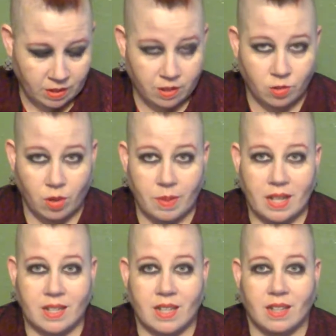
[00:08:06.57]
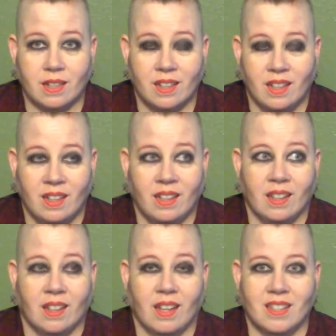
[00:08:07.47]
Do I meditate?
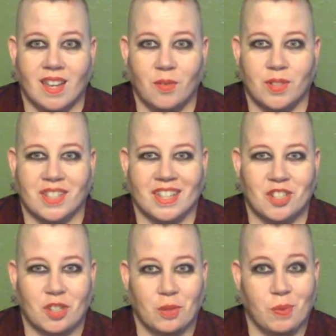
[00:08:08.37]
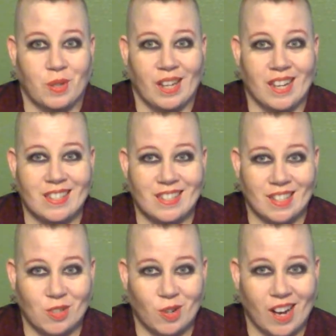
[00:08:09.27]
Not as often as I should, but yes, I
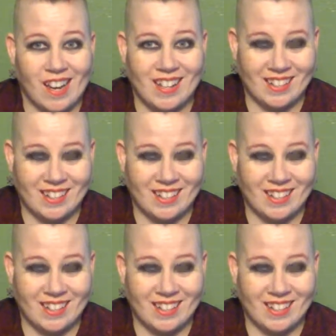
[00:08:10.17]
try.